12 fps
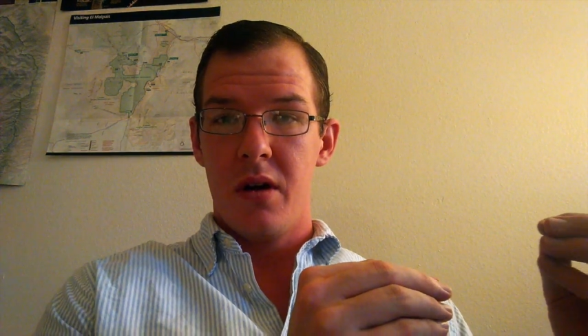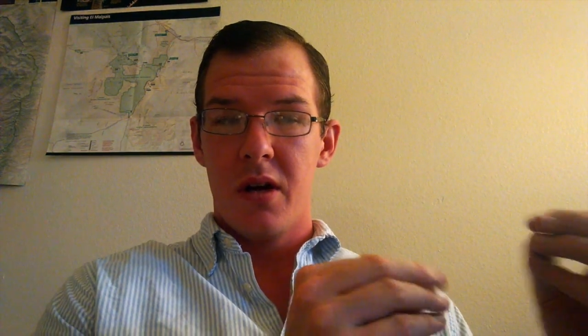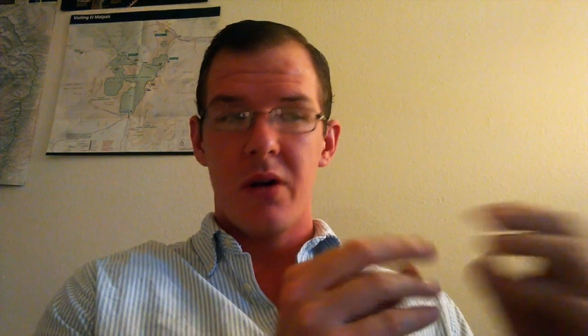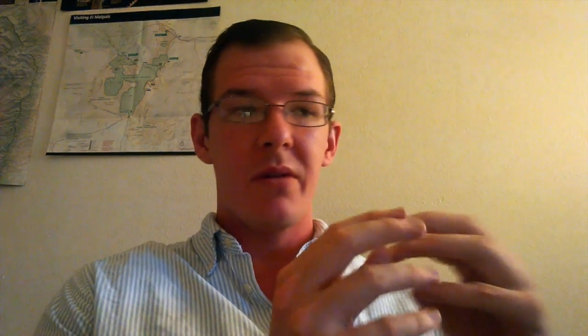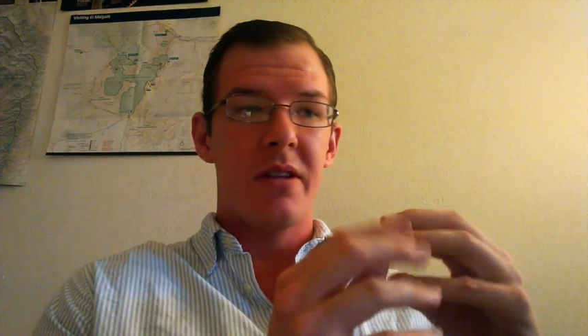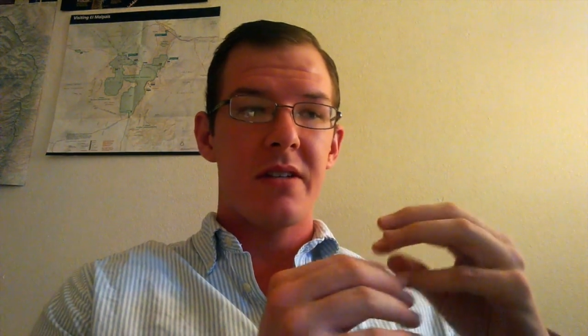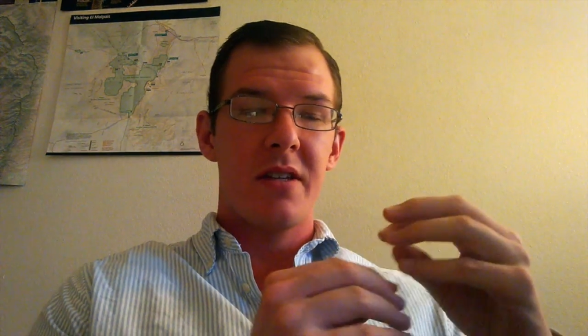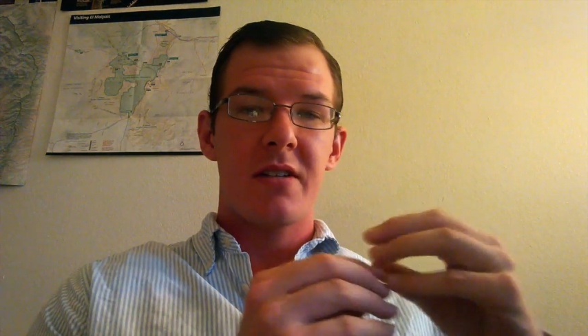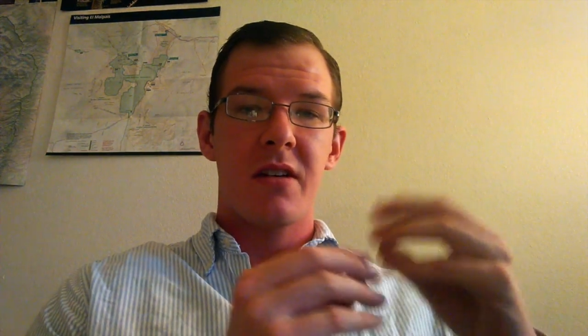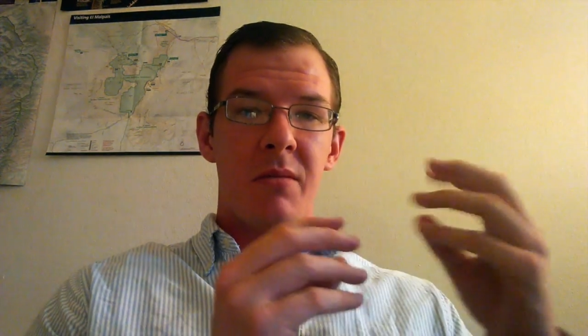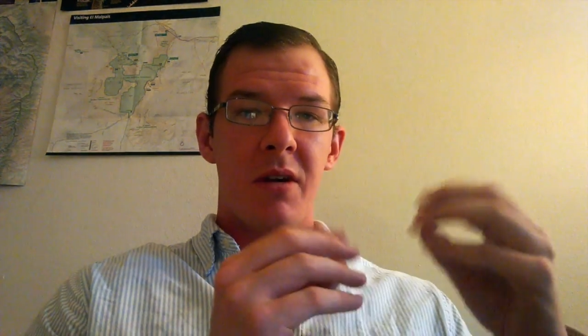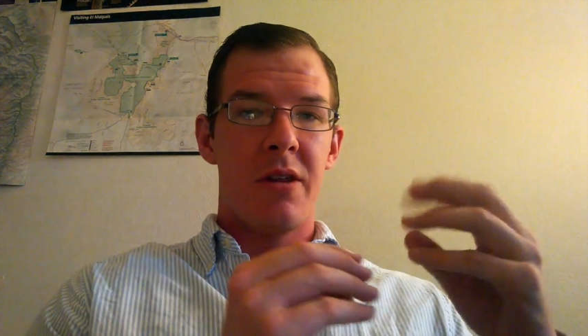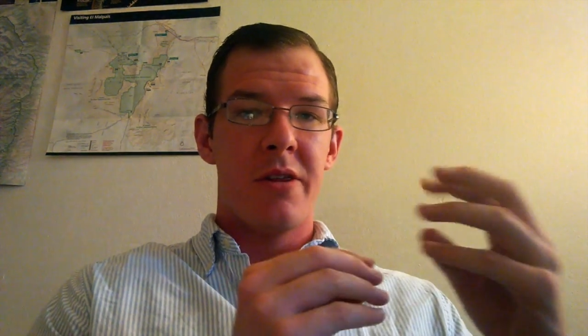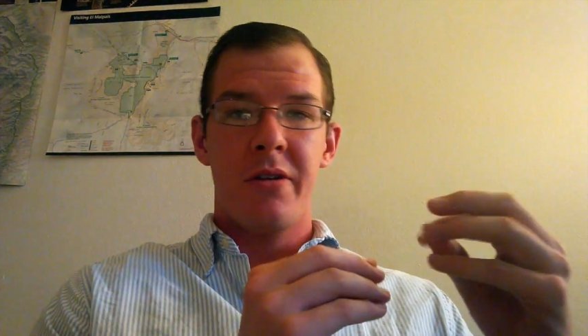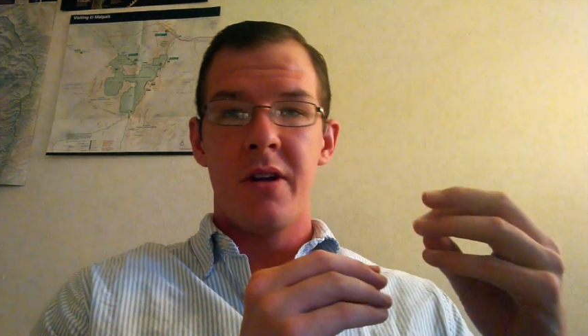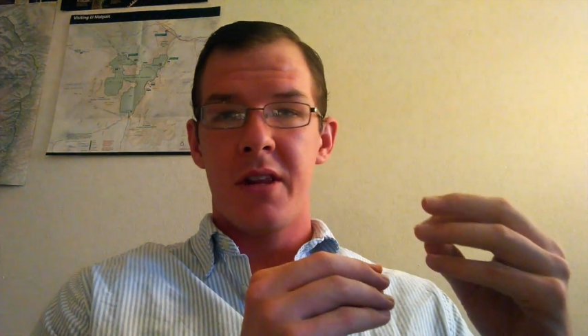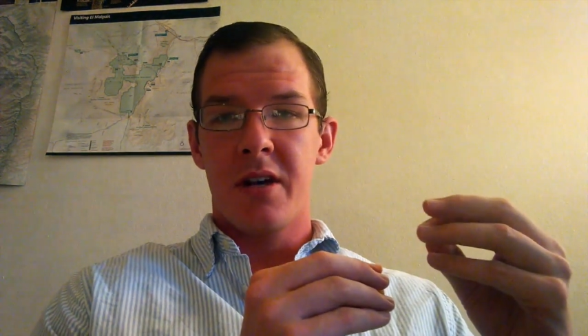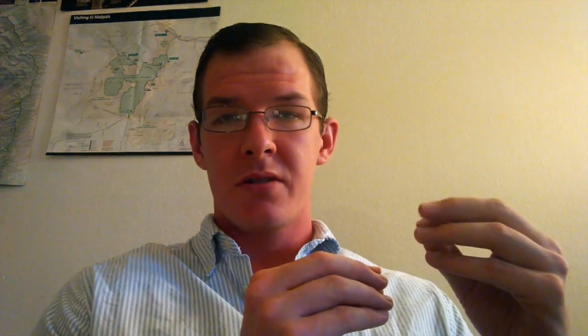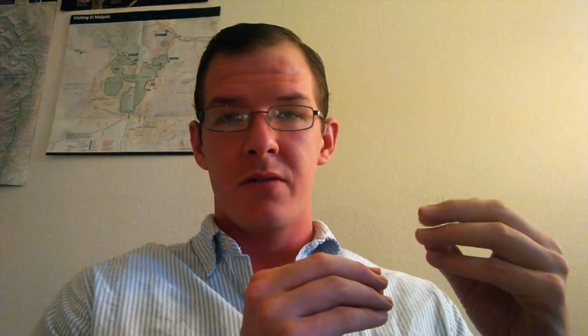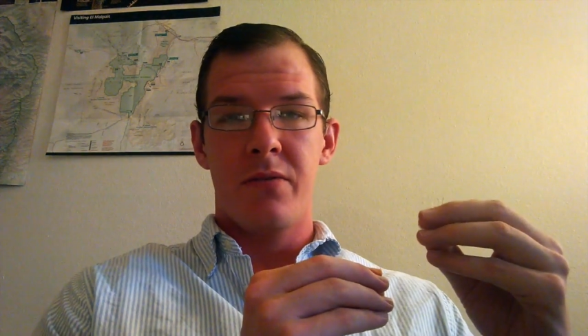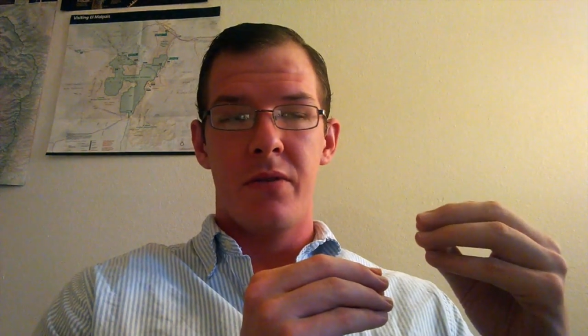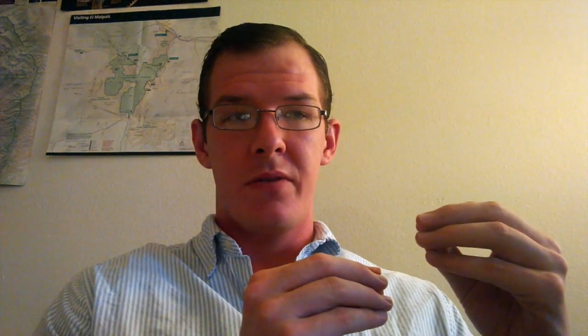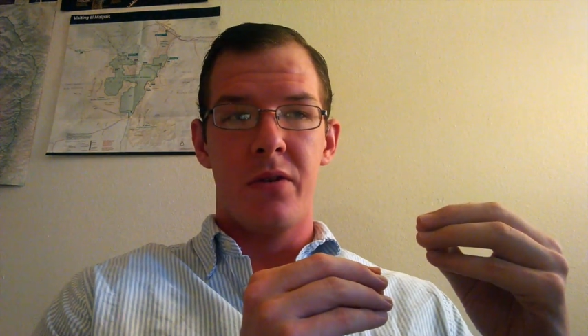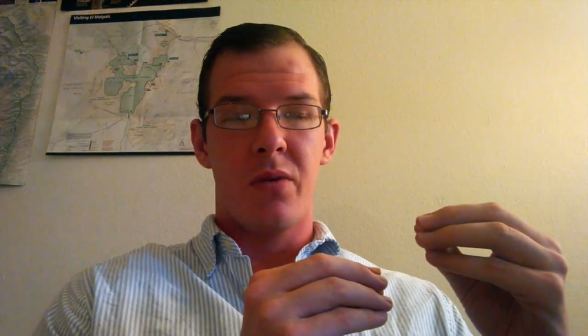And this can be a 30,000
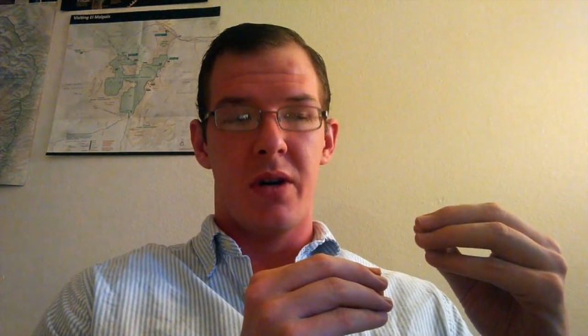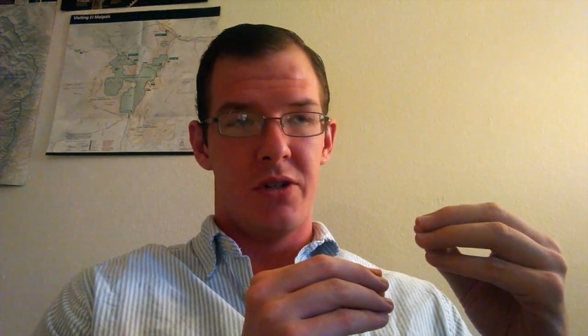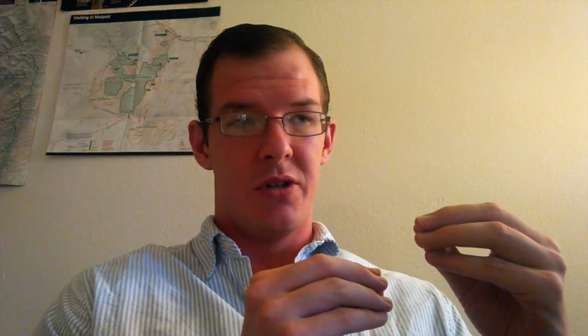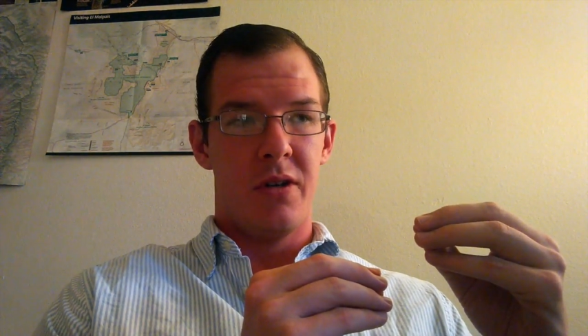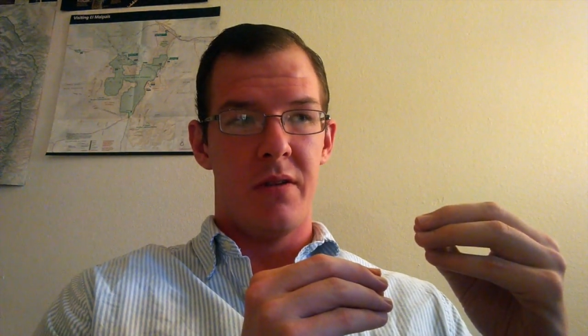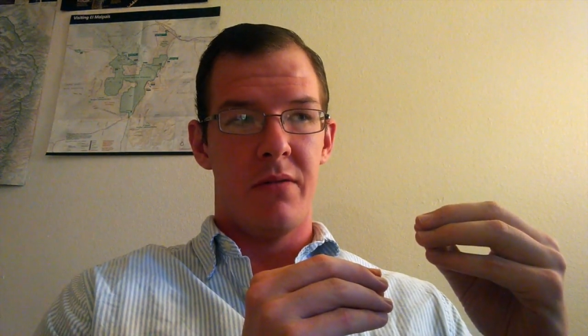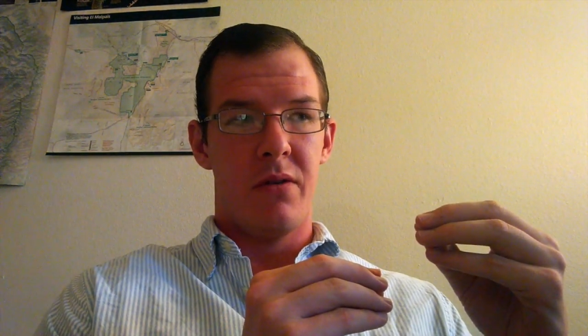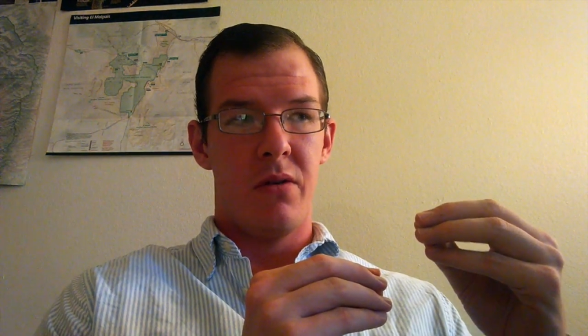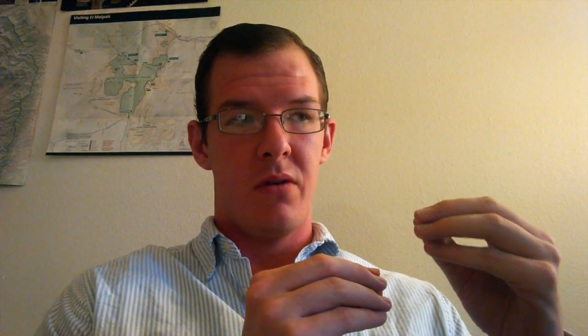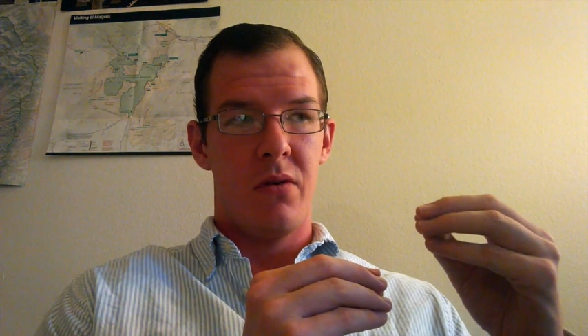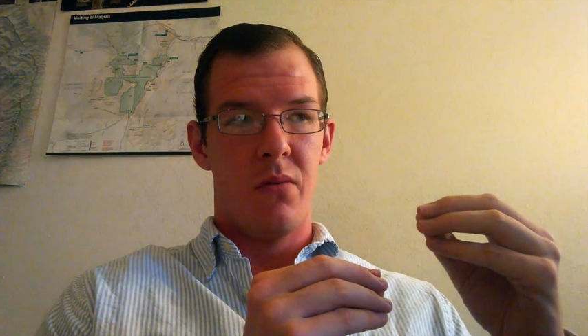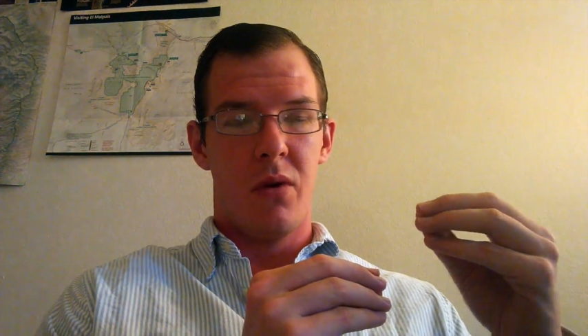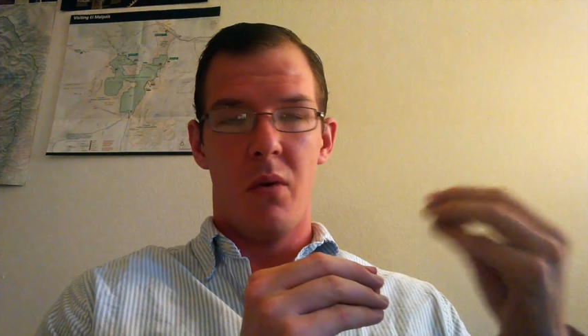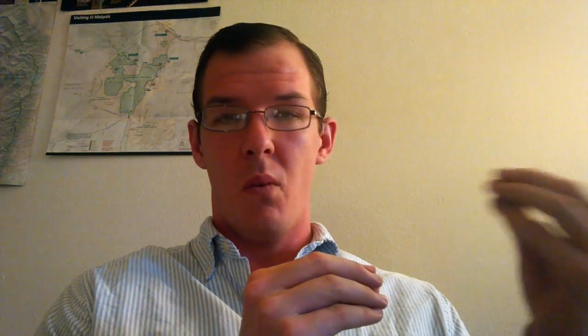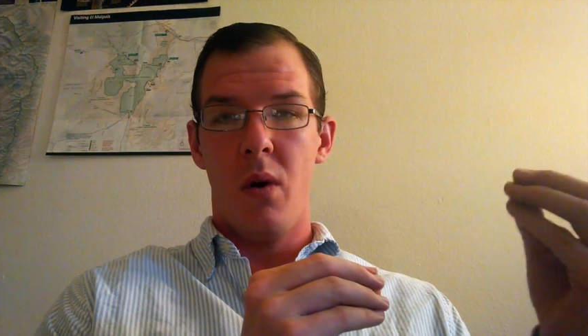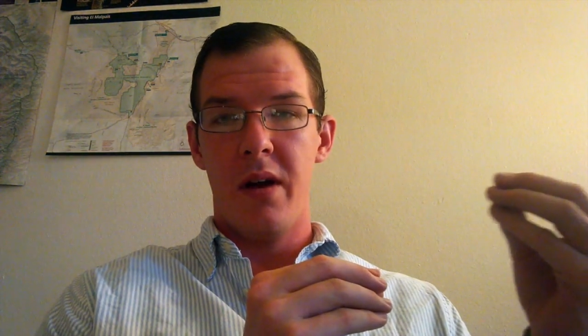foot view question of, well,